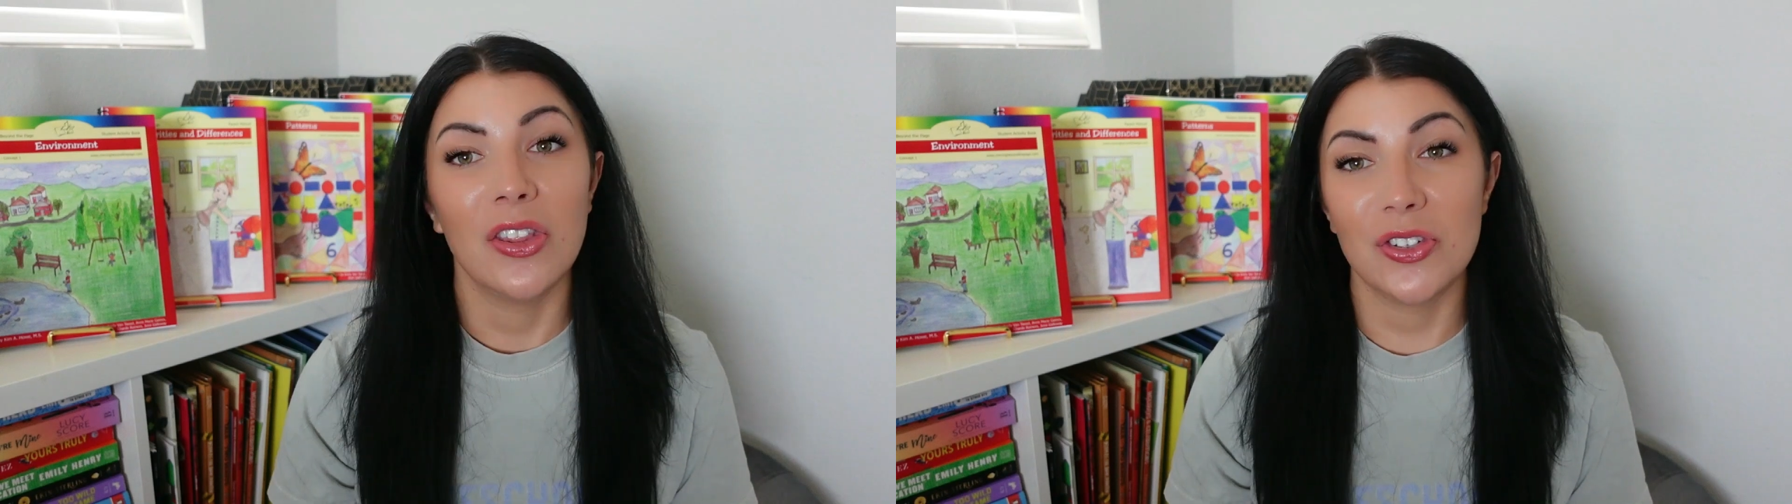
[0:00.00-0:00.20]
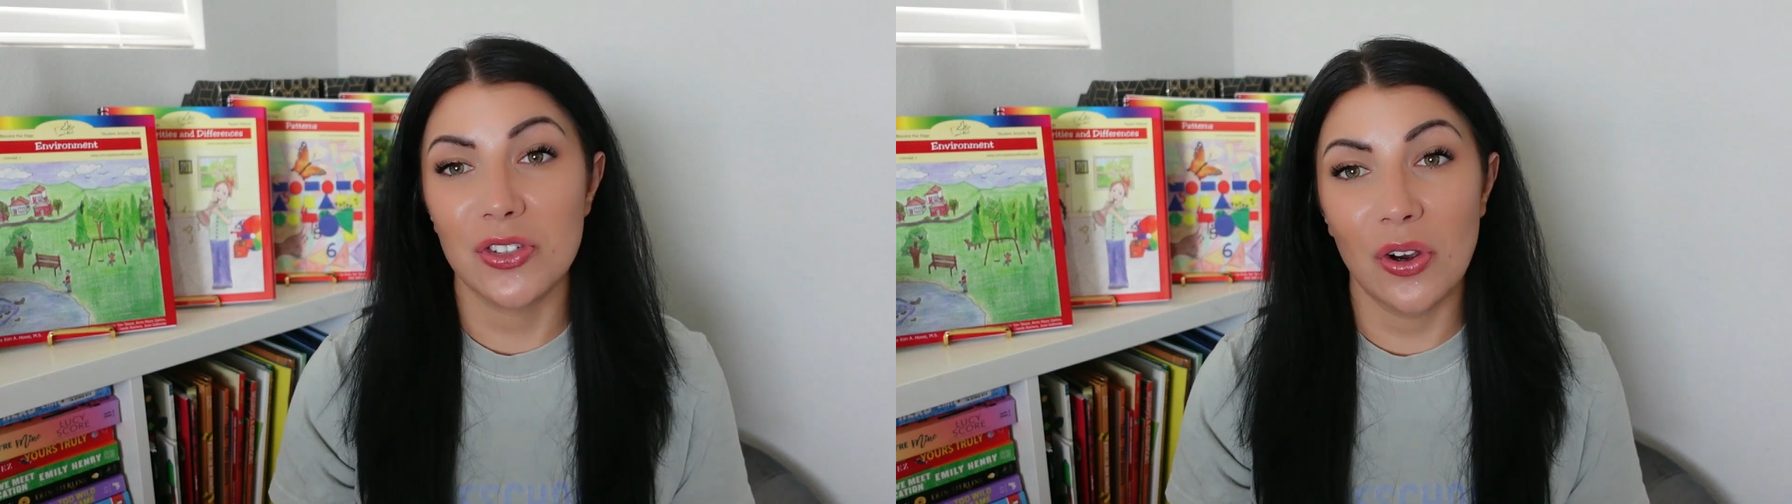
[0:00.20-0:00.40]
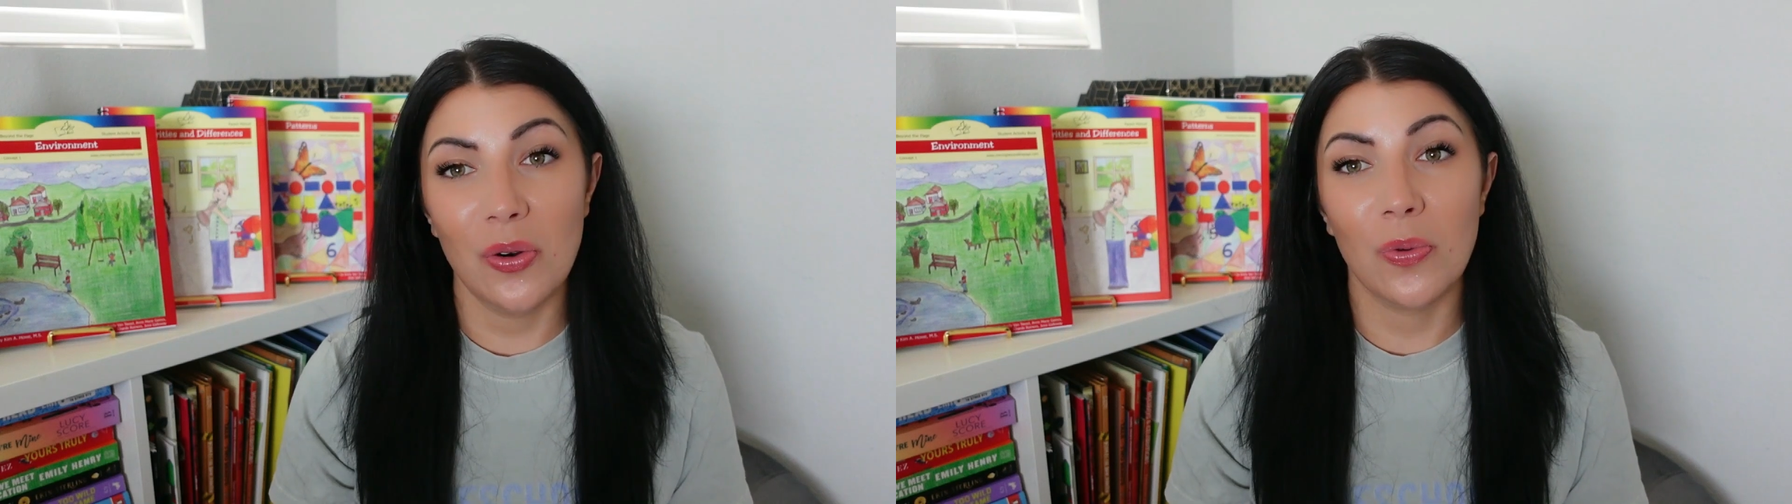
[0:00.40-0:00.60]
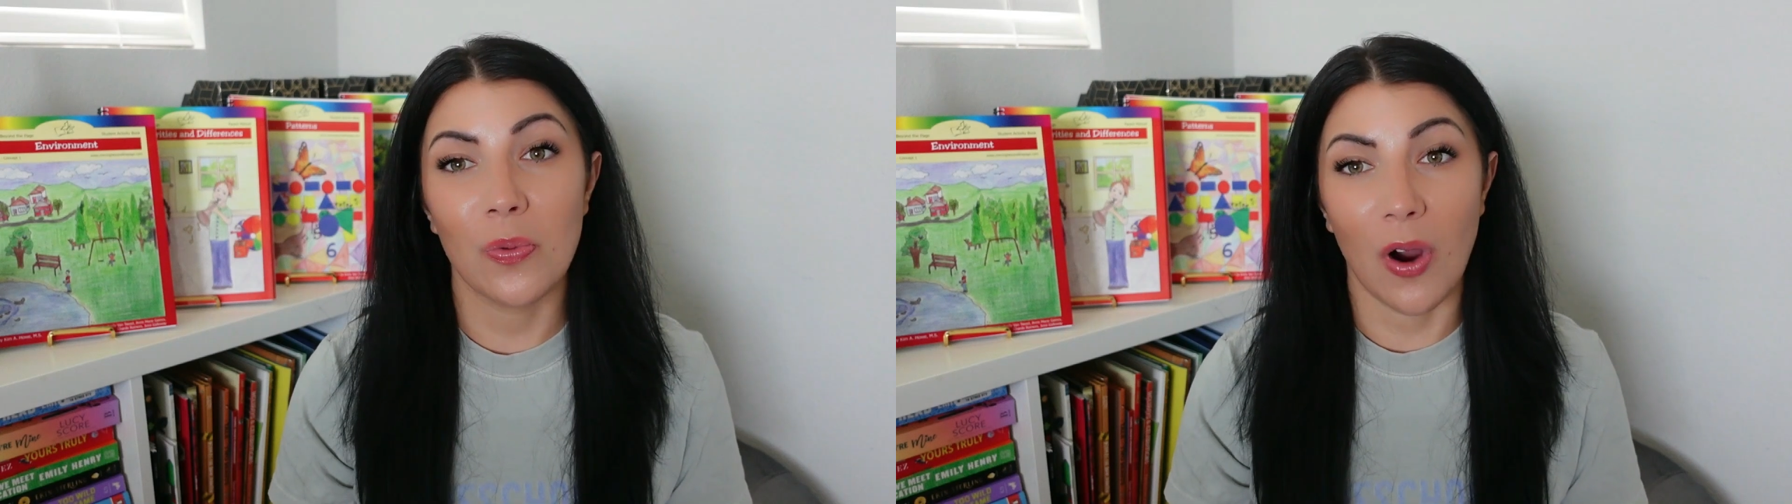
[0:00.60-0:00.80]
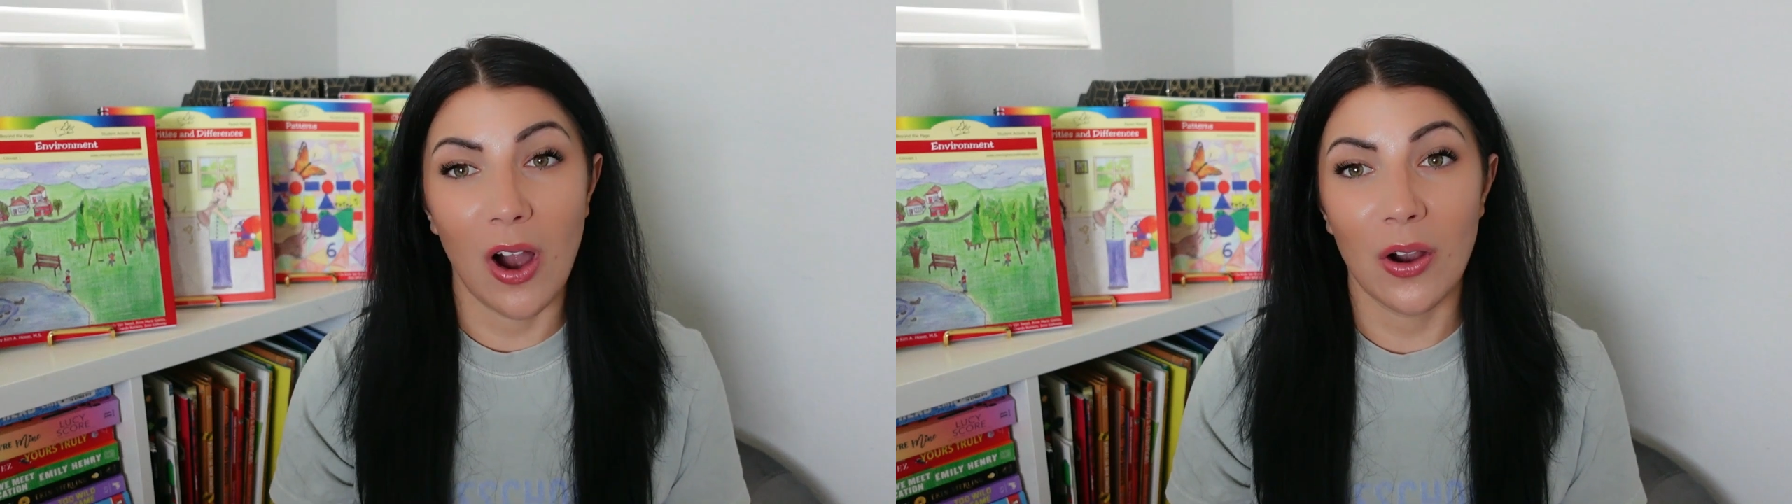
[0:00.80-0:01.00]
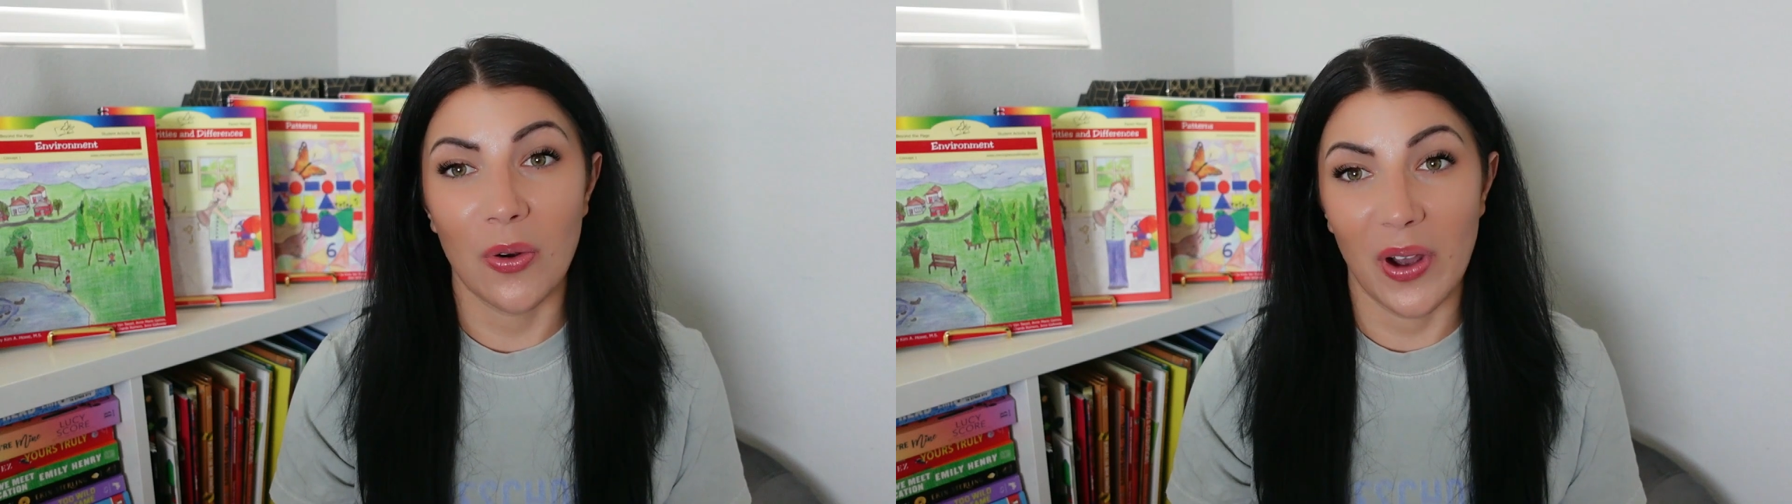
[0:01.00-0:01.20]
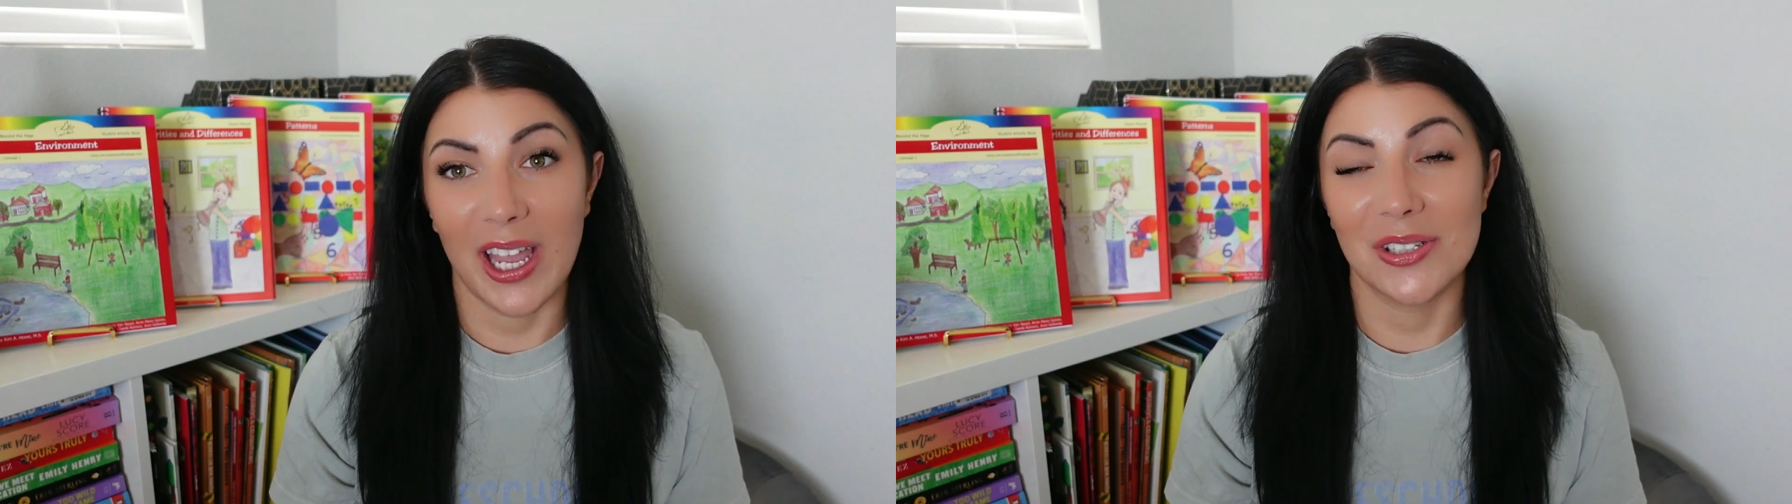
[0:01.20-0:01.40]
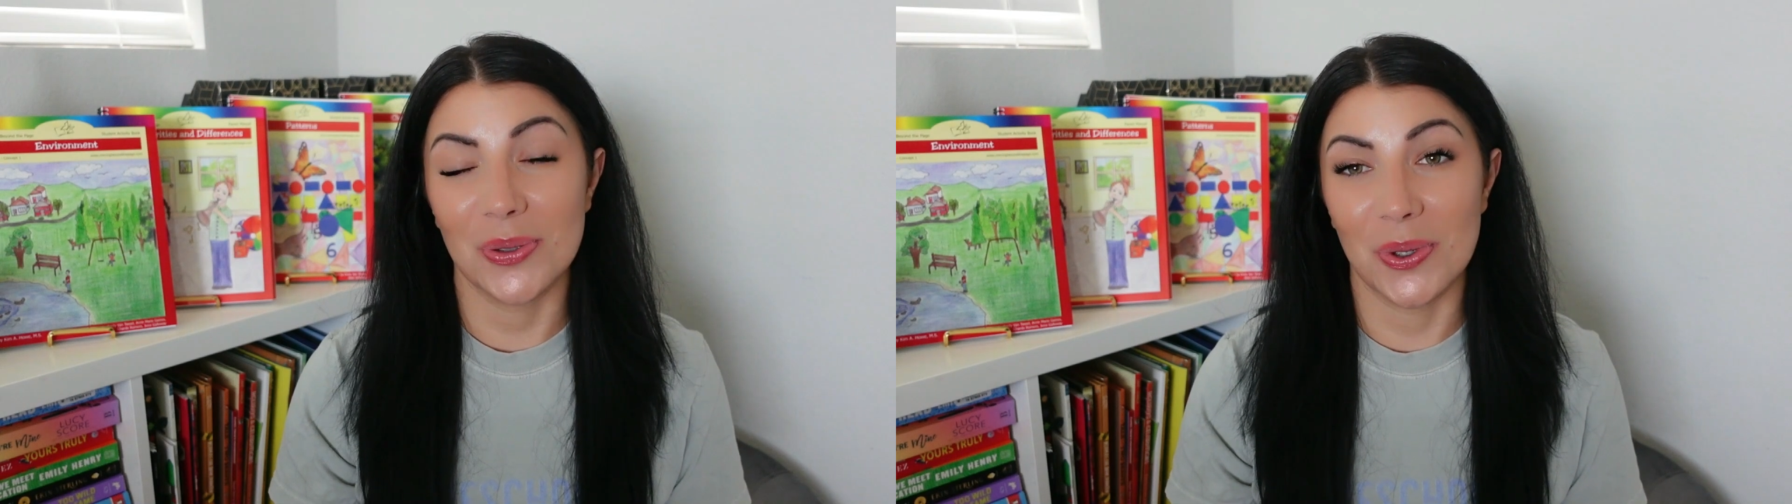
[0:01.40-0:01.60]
There's no wrong way to